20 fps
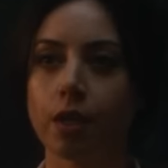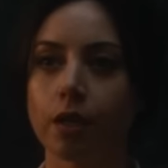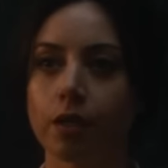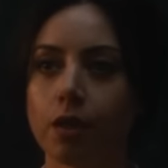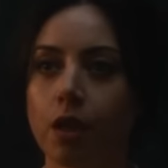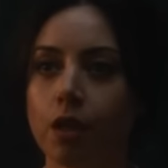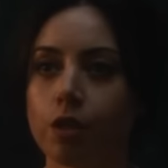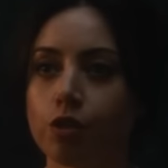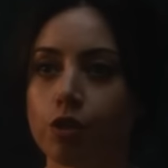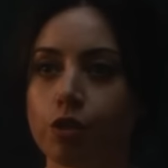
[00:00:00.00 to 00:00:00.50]

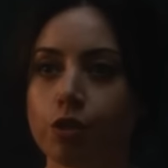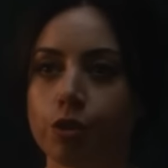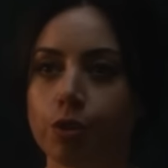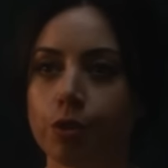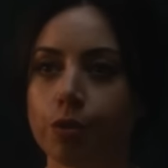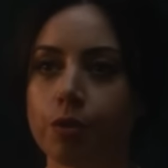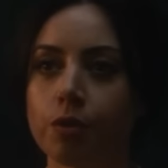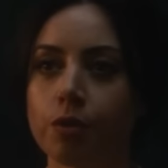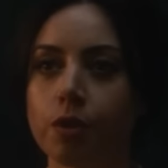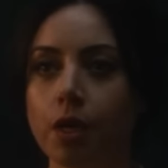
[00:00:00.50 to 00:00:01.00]
let's dive into
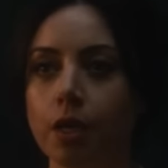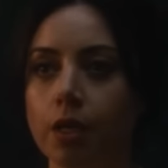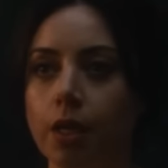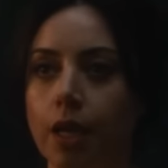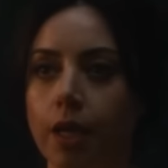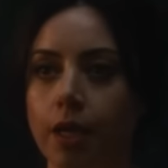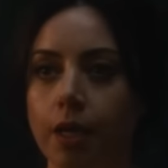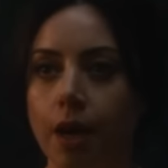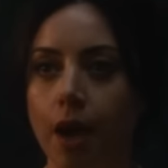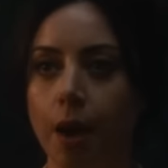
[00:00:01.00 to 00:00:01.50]
the
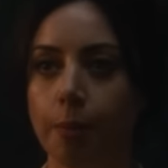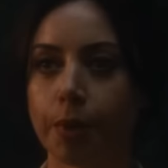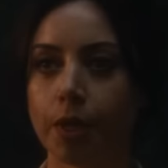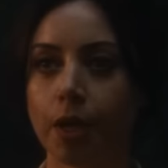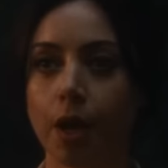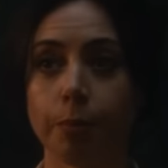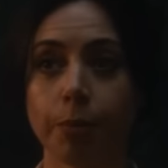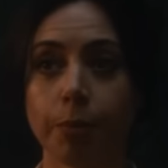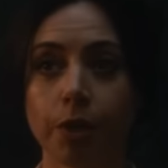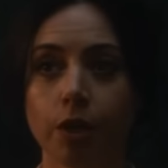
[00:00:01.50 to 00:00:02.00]
complexity of
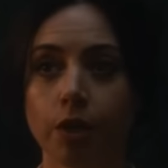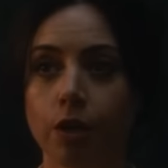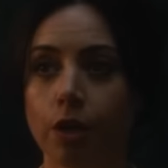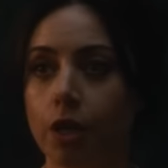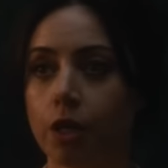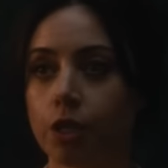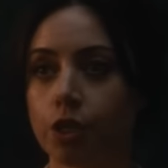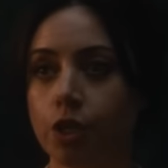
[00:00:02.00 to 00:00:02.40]
Rio Vidal